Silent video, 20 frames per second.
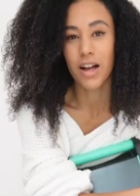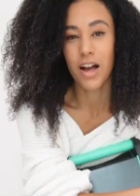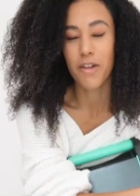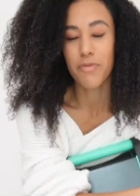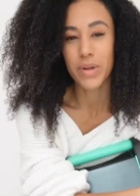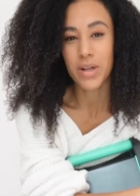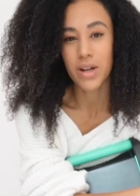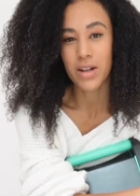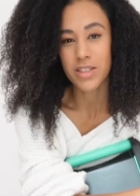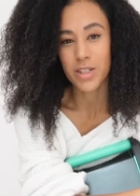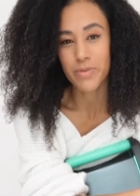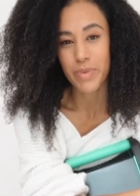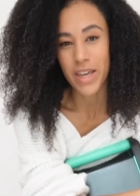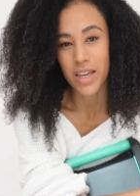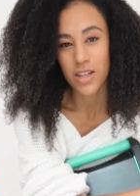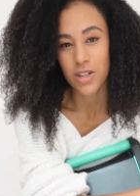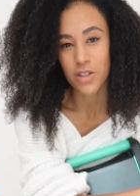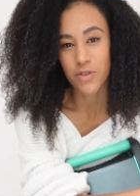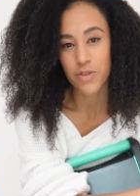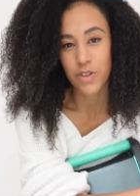I've been asked to be
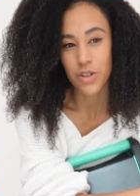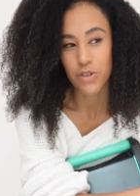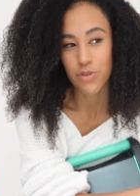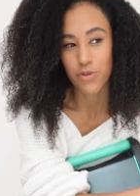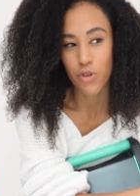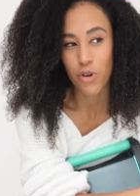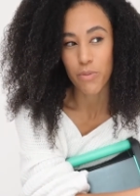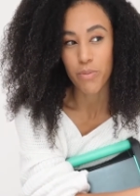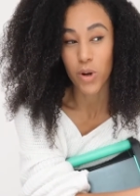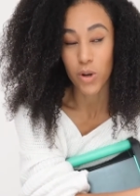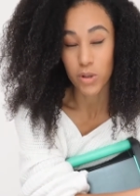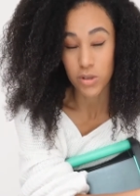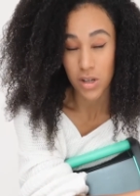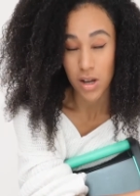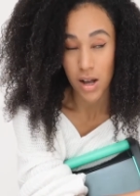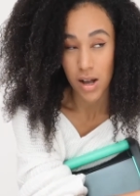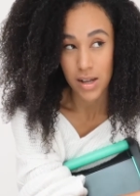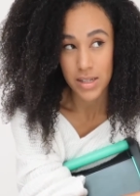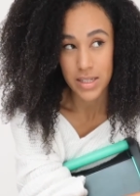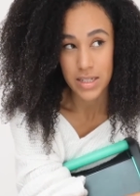interviewed for a
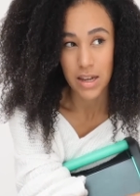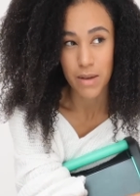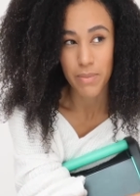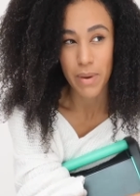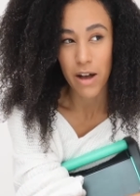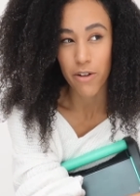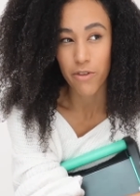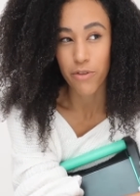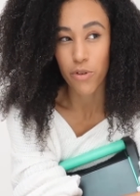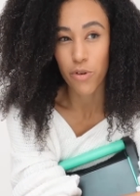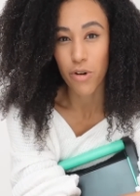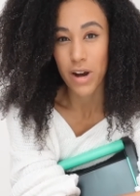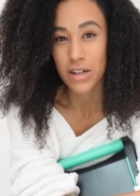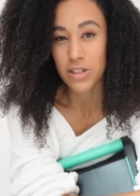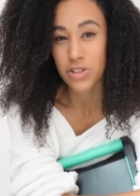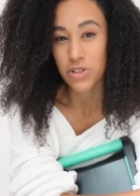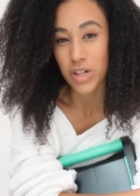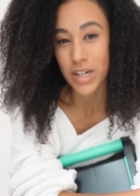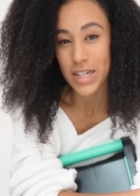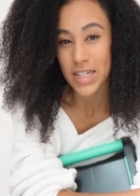podcast about
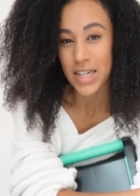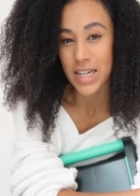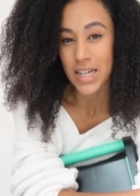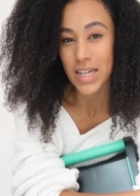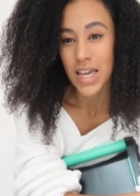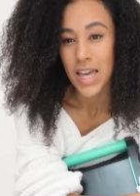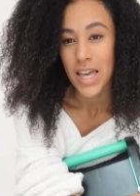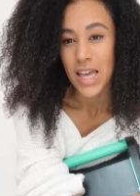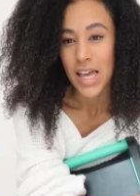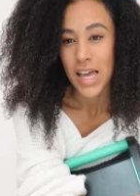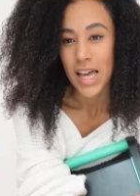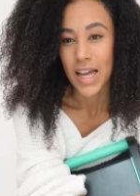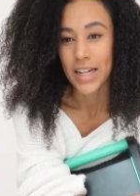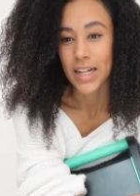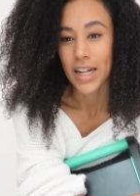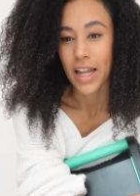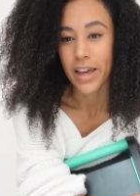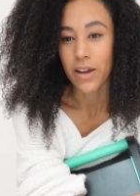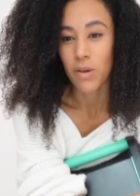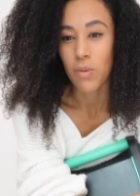Forex trading
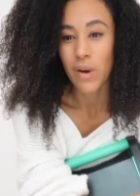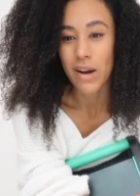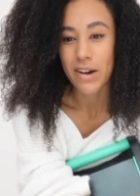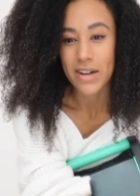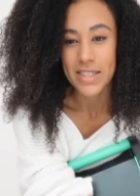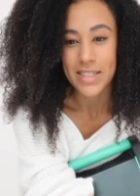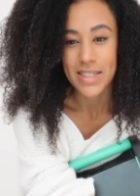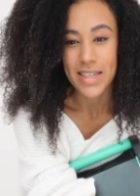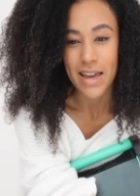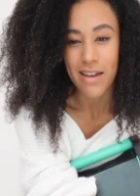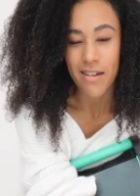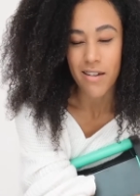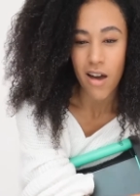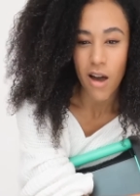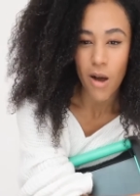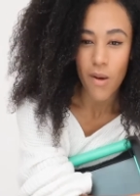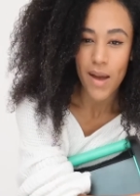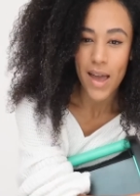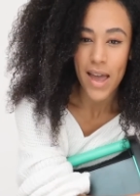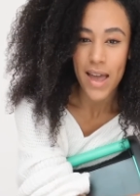and like where I see it
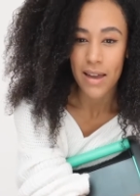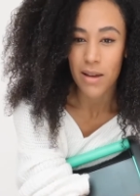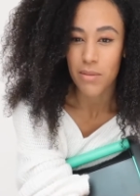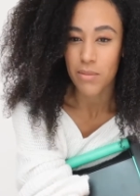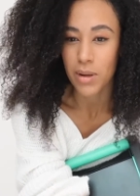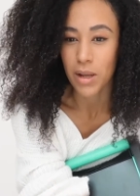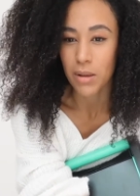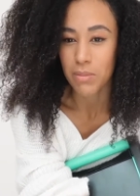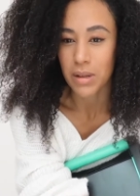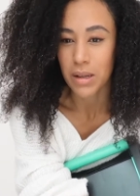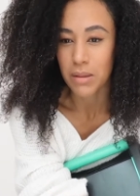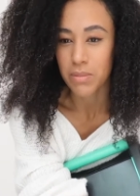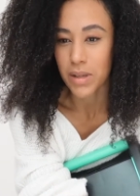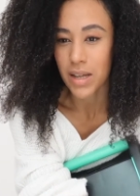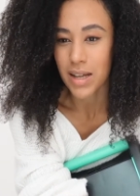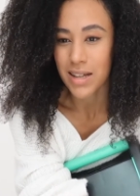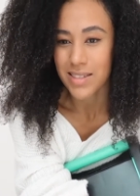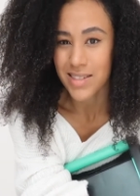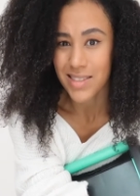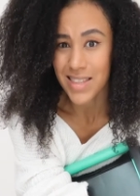going and blah, blah,
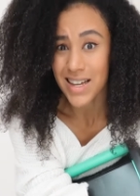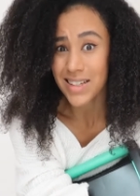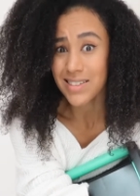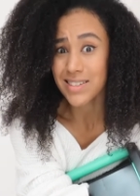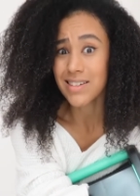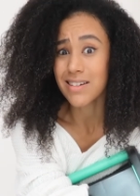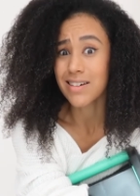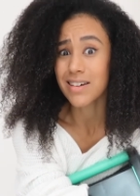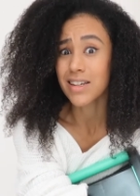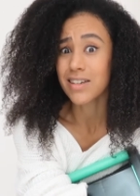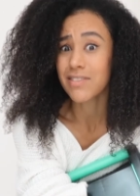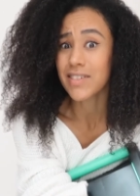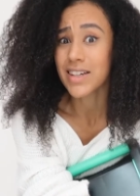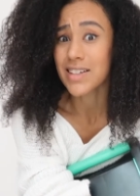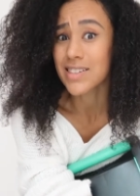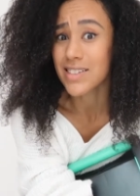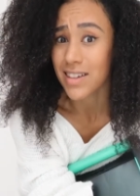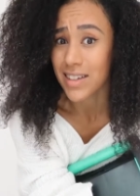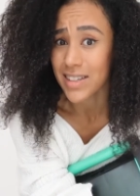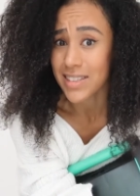blah. So that's kind of
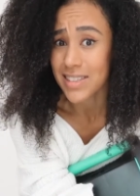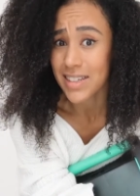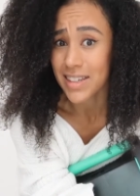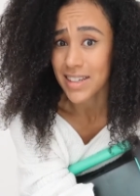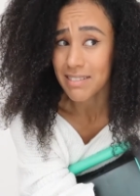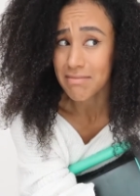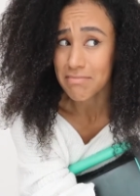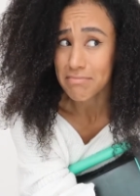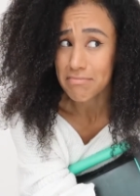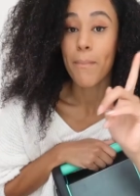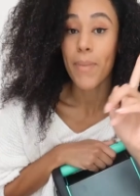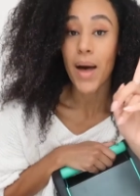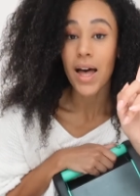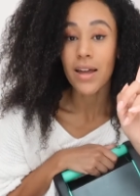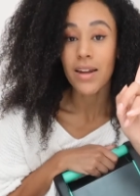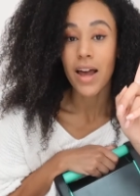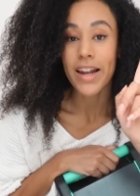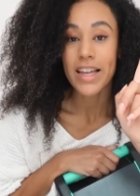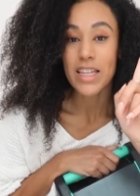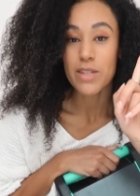exciting. But
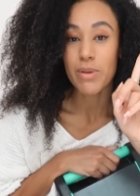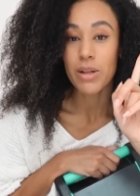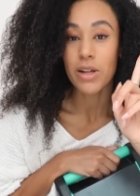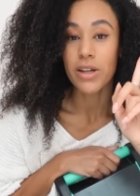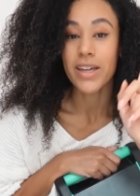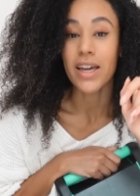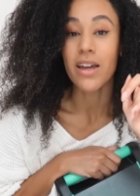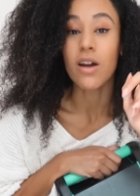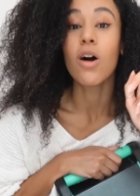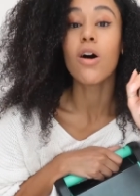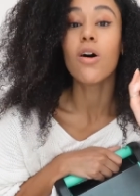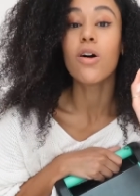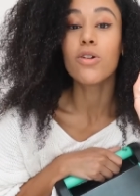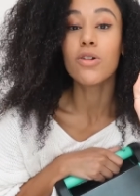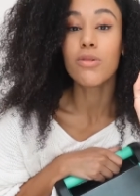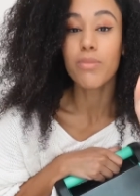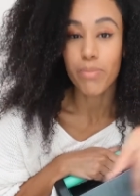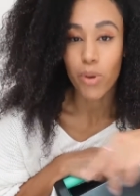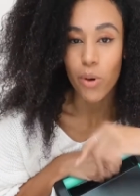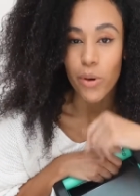I need to be looking
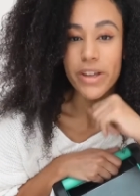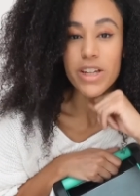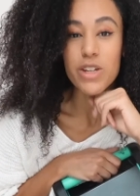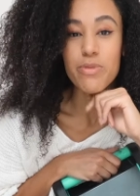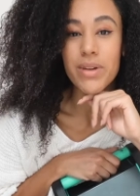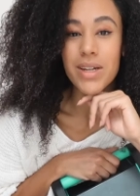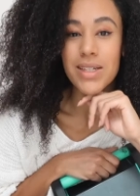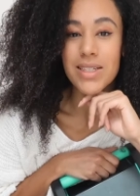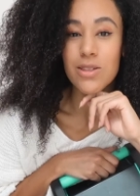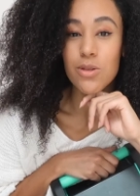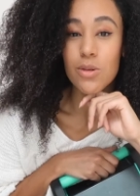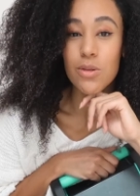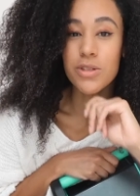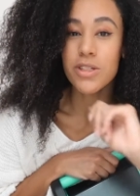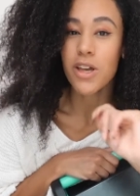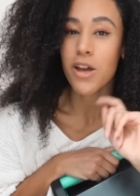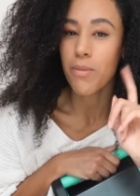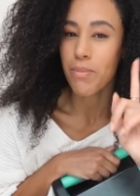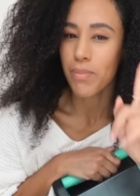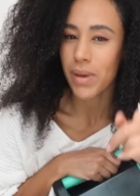on point because it's
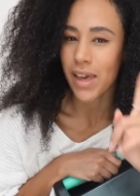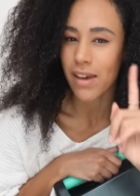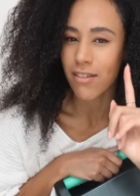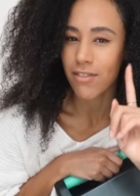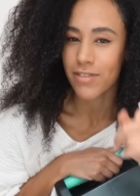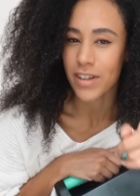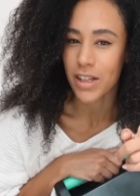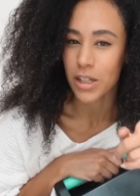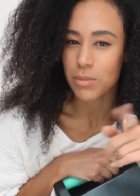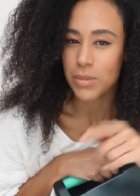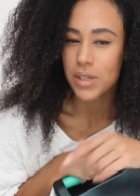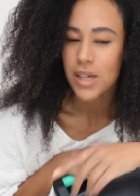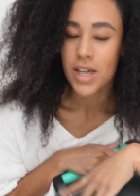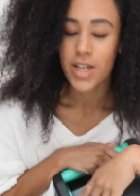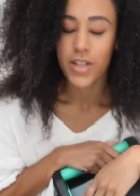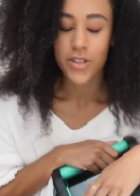also being filmed.